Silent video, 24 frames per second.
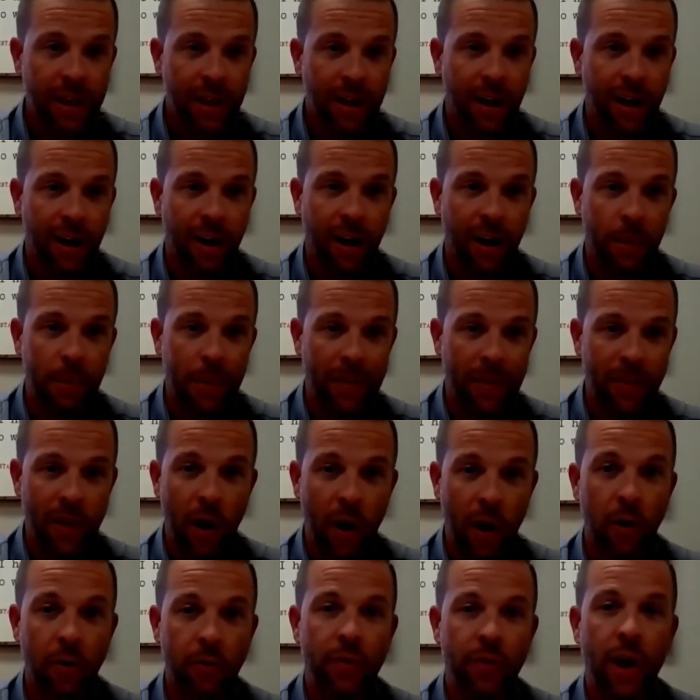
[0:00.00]
And
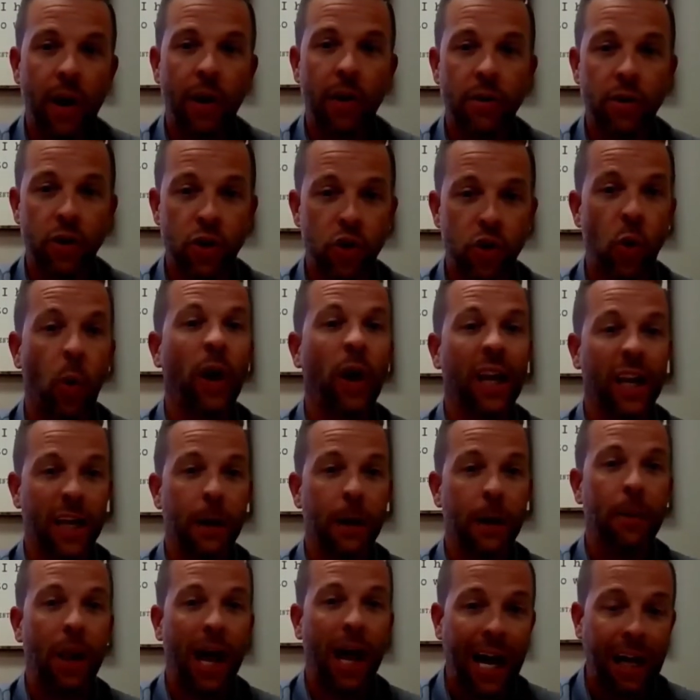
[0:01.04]
they're jointly
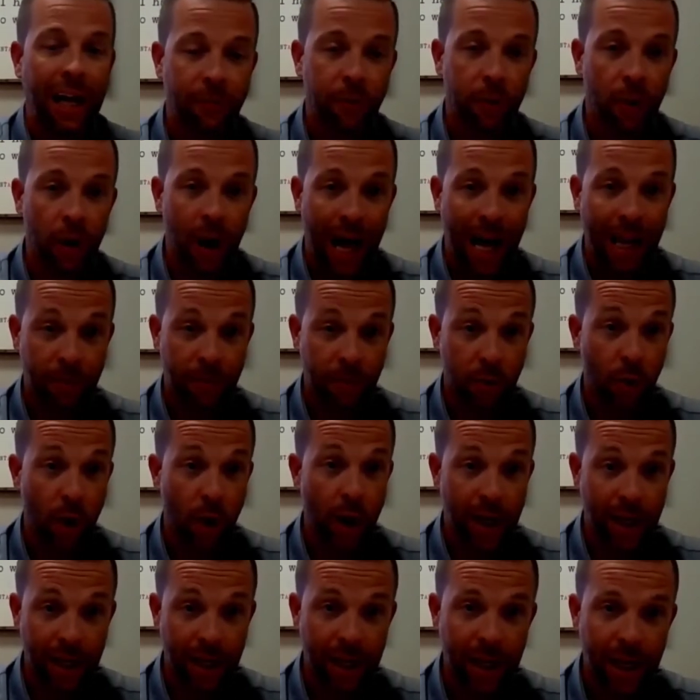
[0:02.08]
applying for a line of
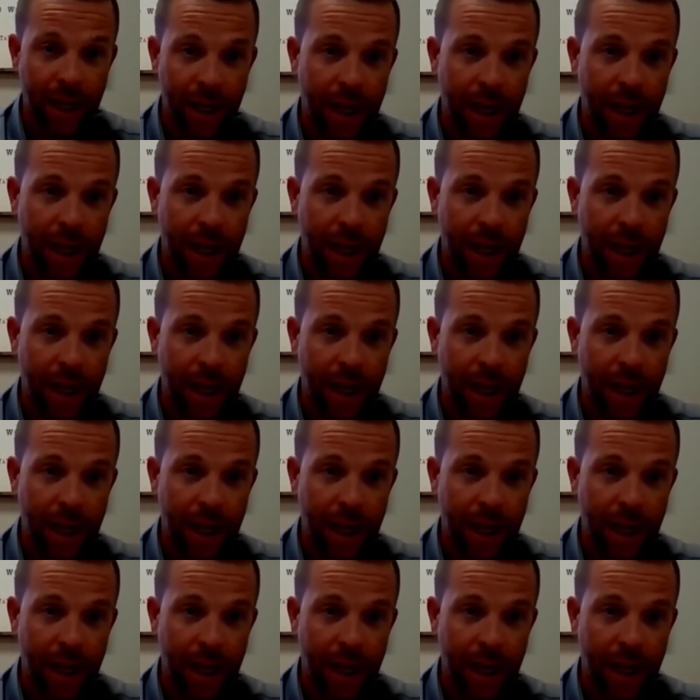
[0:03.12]
credit.